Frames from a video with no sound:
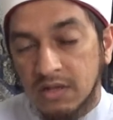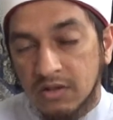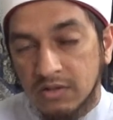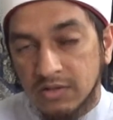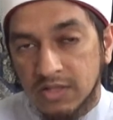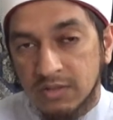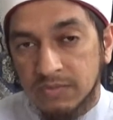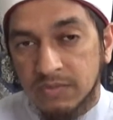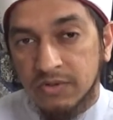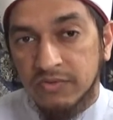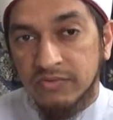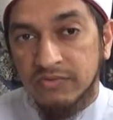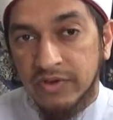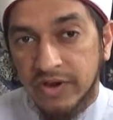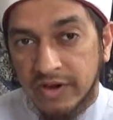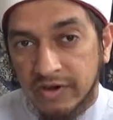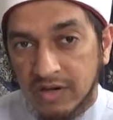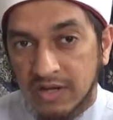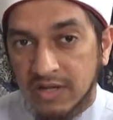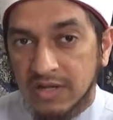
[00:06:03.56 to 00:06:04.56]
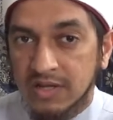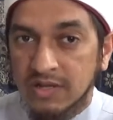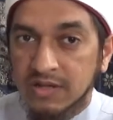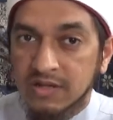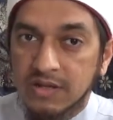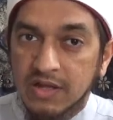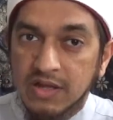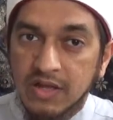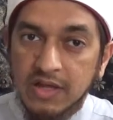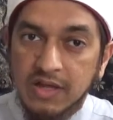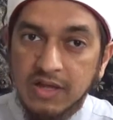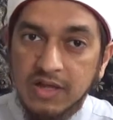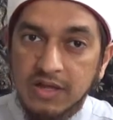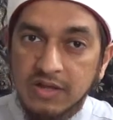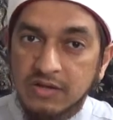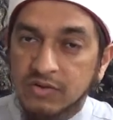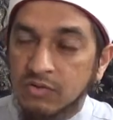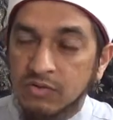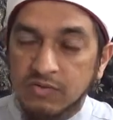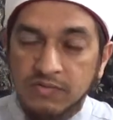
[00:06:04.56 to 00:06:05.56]
qadim, you're verily
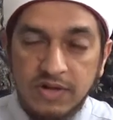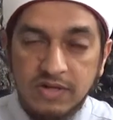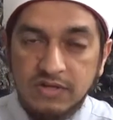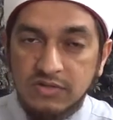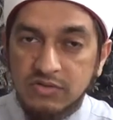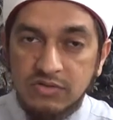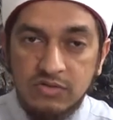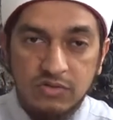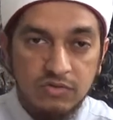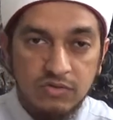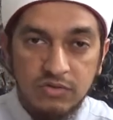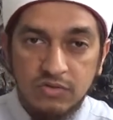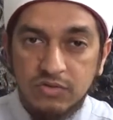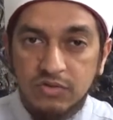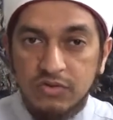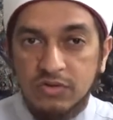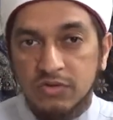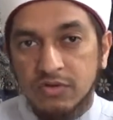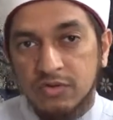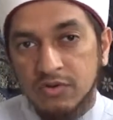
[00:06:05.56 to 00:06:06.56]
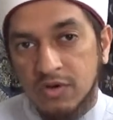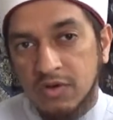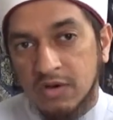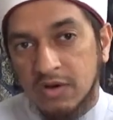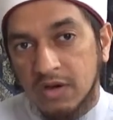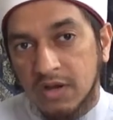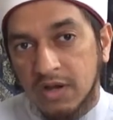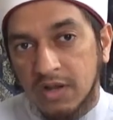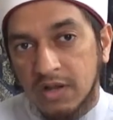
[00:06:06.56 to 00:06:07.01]
in your old fallacy. You're